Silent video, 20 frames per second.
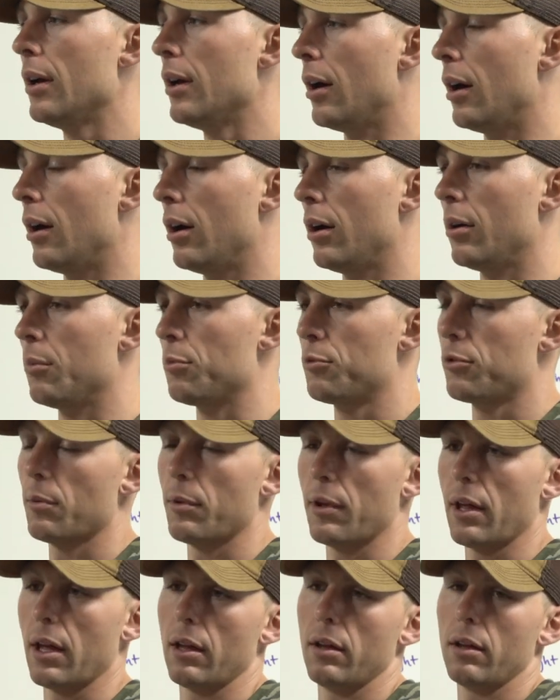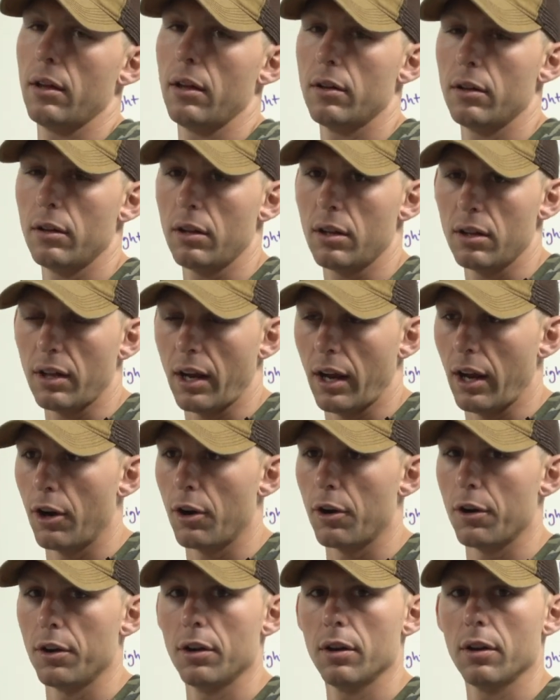Some of that
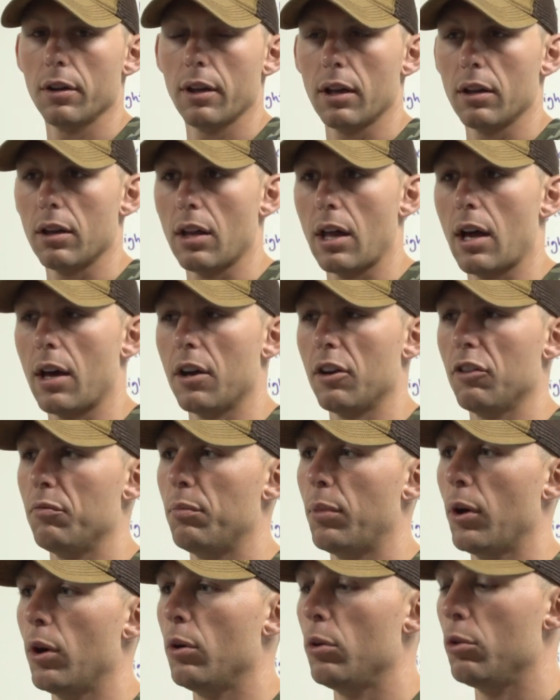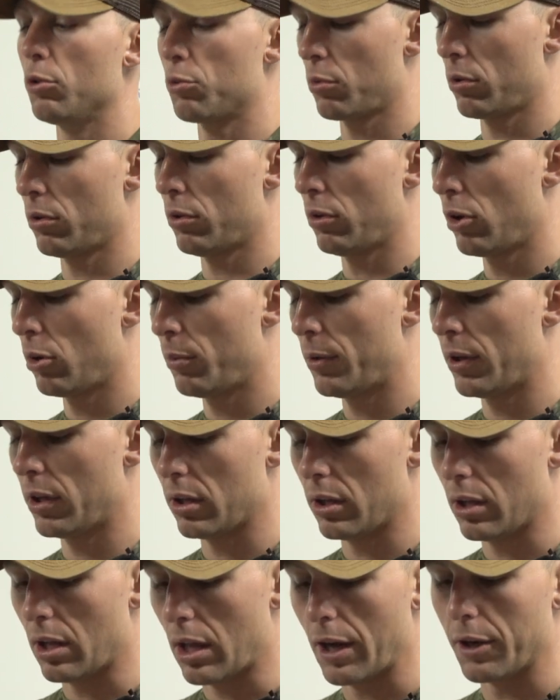area, that line of bows were a little bit
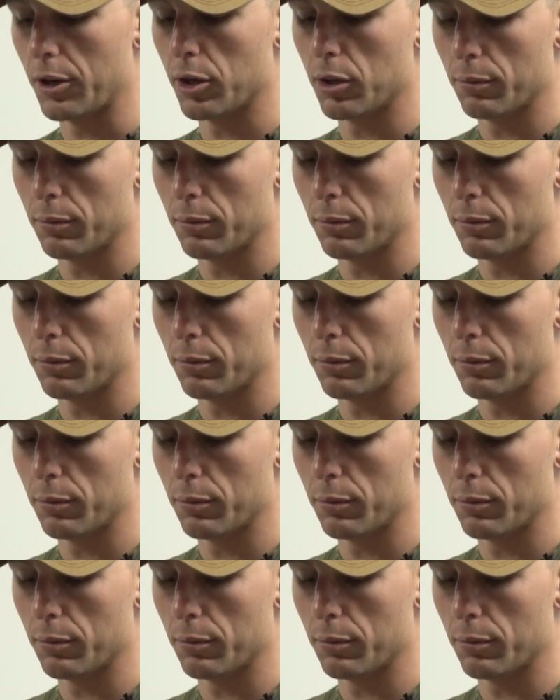lighter